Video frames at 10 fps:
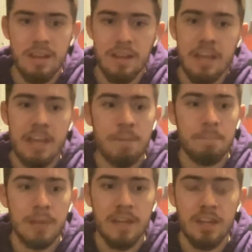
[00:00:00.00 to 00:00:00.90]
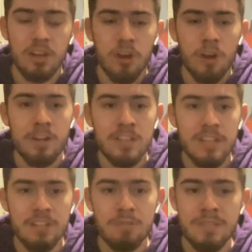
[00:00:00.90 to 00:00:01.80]
him being
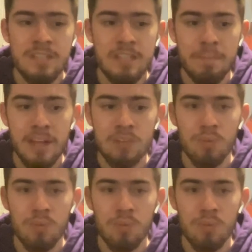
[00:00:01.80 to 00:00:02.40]
encouraging to his teammates